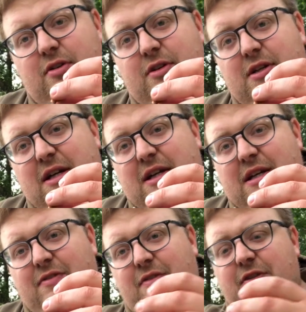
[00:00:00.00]
And
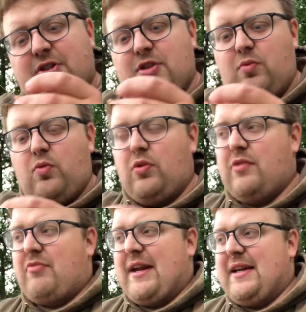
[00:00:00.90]
if you're fishing a water
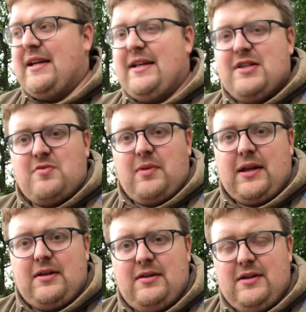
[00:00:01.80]
regularly as
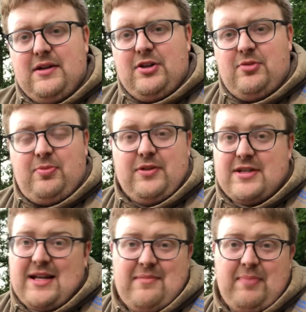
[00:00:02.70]
well, you're putting the
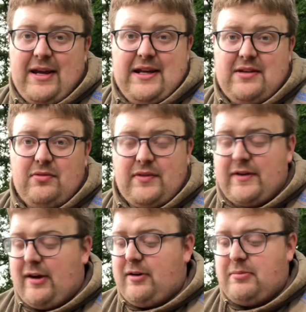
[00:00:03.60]
same bait in all the
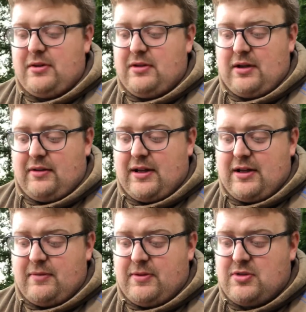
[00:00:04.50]
time, you know, they're going
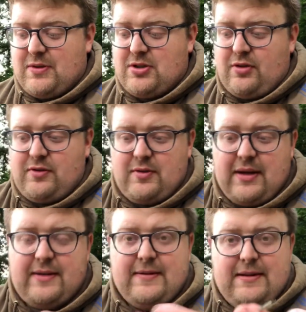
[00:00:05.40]
to be switched onto it.
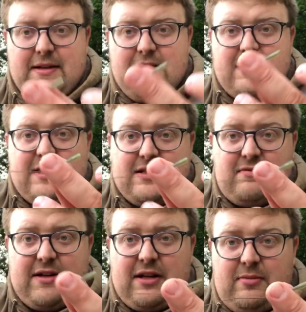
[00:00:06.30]
So that's the
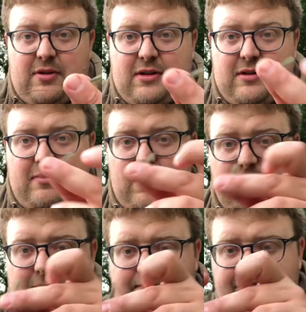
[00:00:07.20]
rig I'm on at the
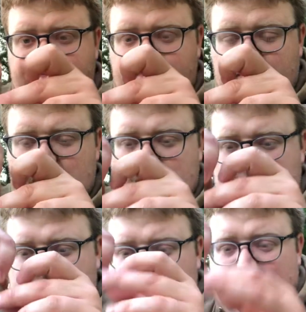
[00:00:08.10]
moment.
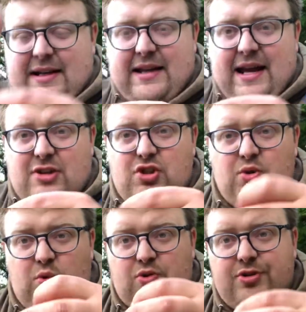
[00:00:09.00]
And again,
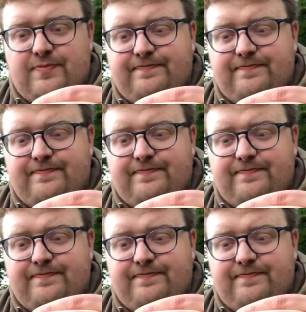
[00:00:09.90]
short.